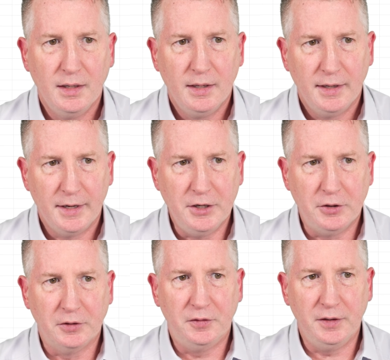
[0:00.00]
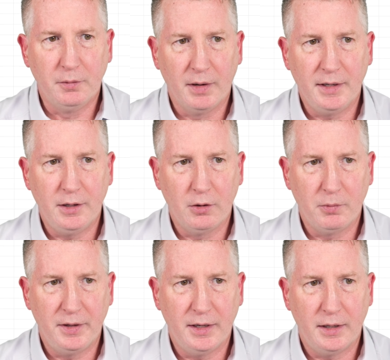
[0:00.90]
And you can see right here
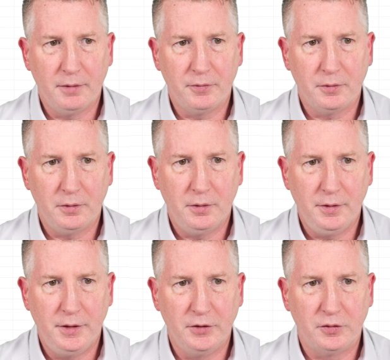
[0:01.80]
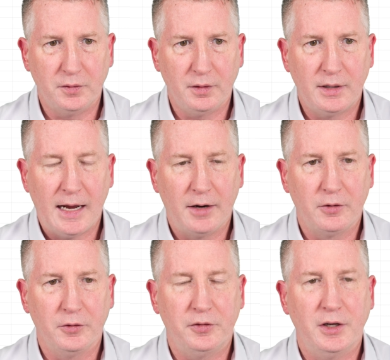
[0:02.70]
we have this
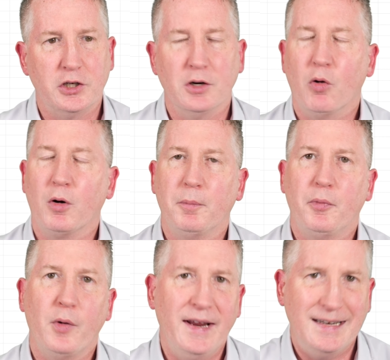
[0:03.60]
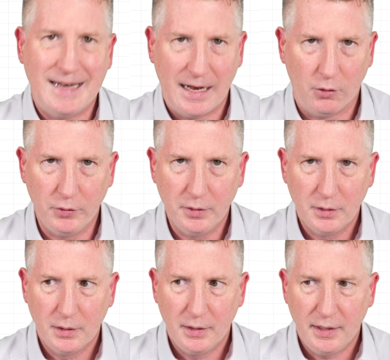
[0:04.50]
categorization or breakdown.
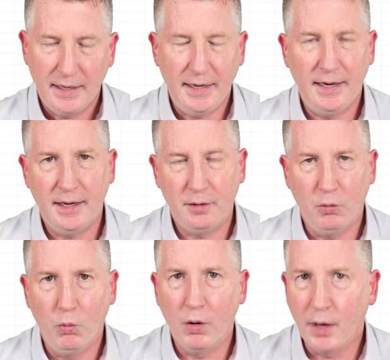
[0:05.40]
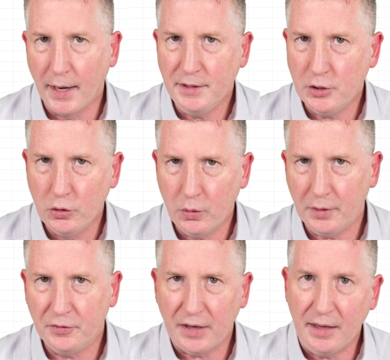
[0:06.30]
And what I do
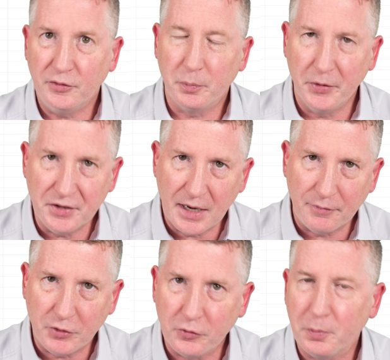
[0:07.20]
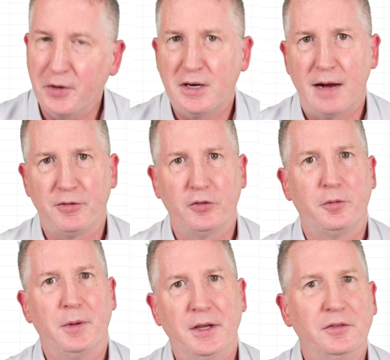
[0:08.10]
is sprint after sprint after
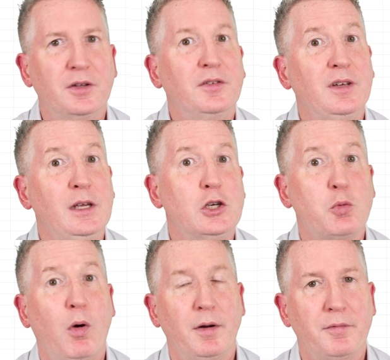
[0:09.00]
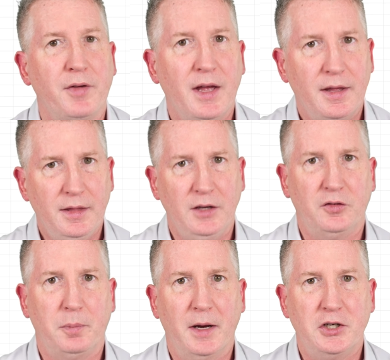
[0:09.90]
sprint, since each one of these
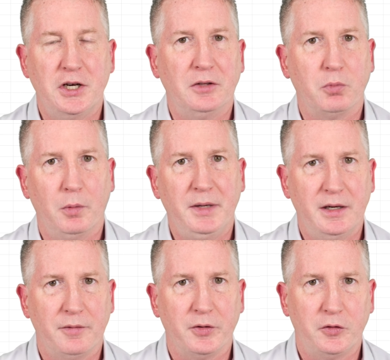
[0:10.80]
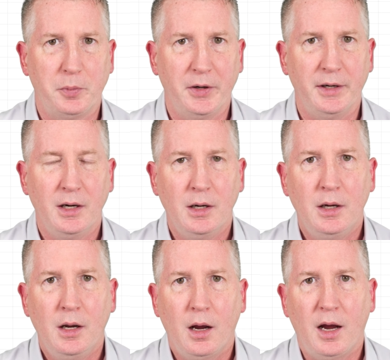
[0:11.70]
spreadsheets will be a different sprint,
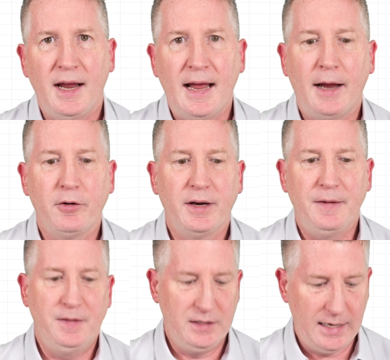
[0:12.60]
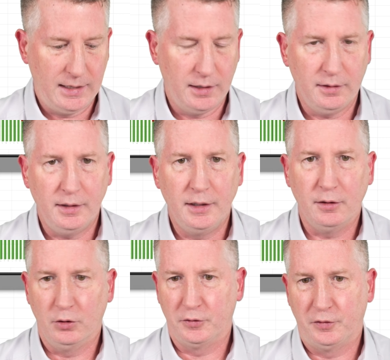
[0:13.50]
I aggregate the data and it
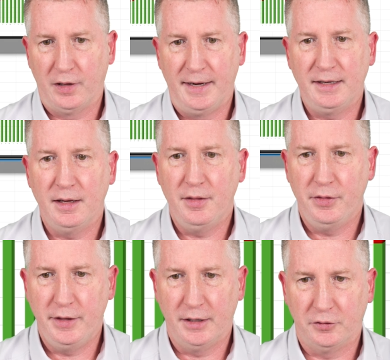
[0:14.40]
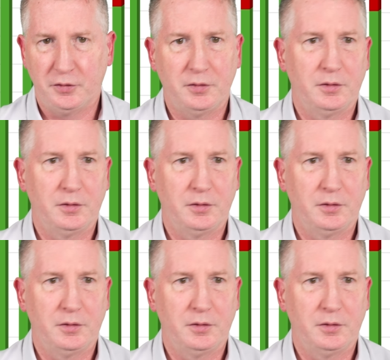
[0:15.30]
looks like this.